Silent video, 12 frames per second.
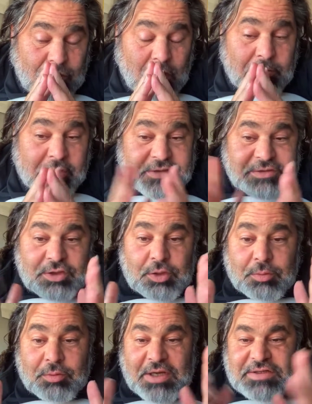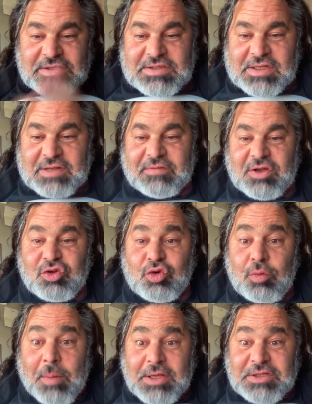Because the human race is leaving
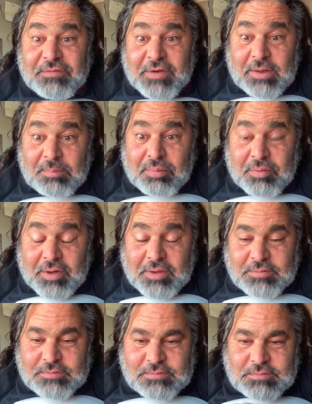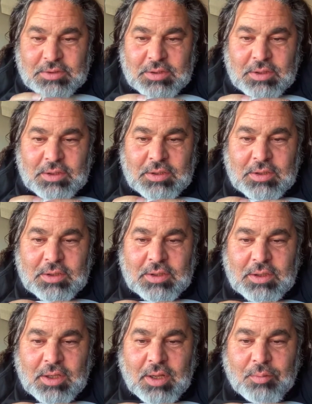too much of an imprint.
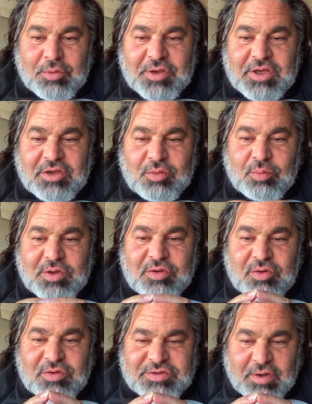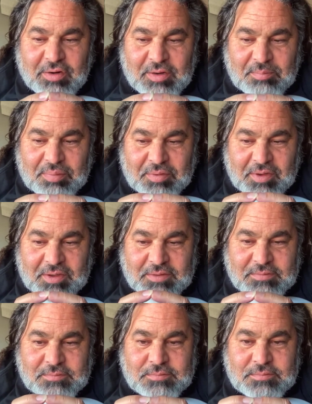And we need to reduce our imprint
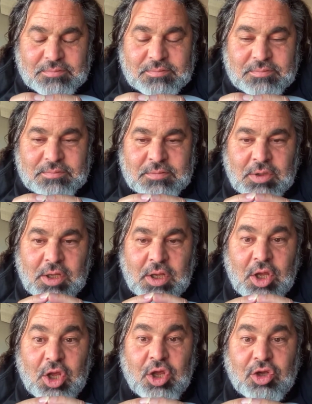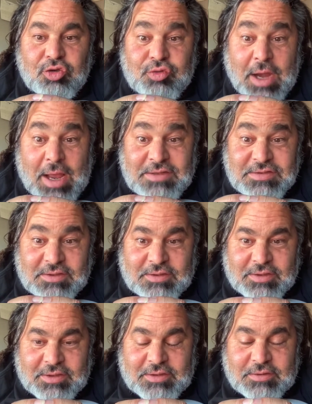
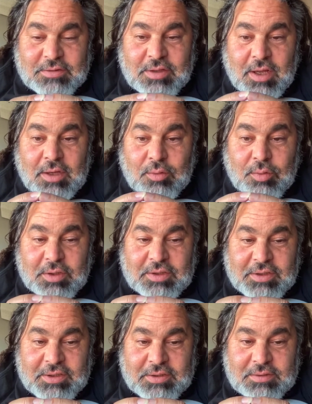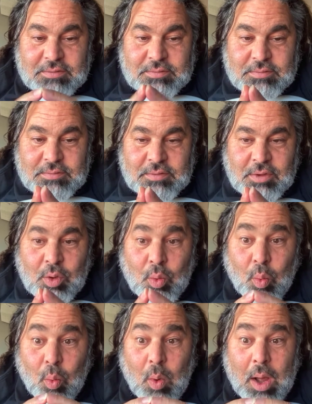drastically and quickly
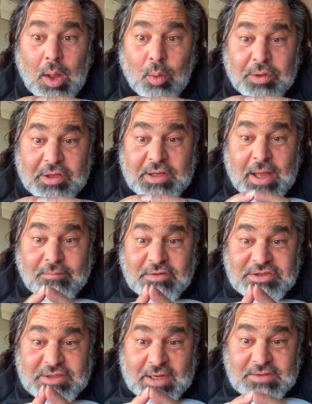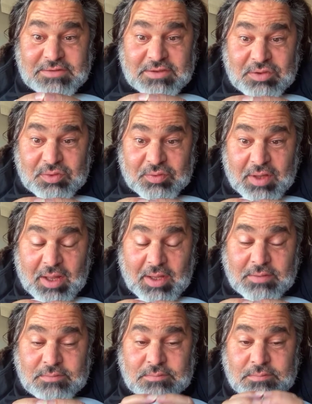while we have a chance to do that.
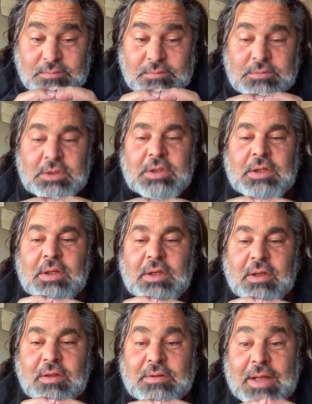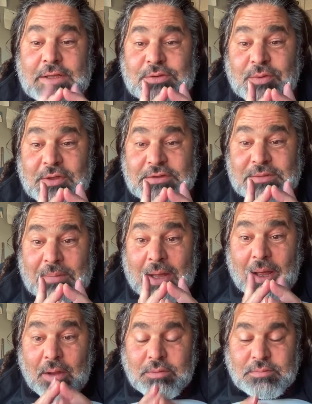That's what it's
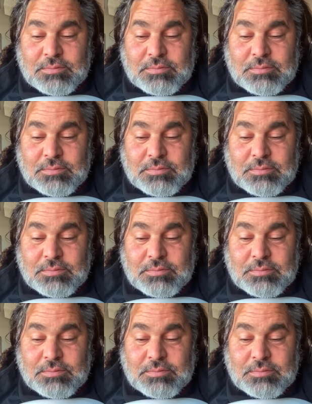about.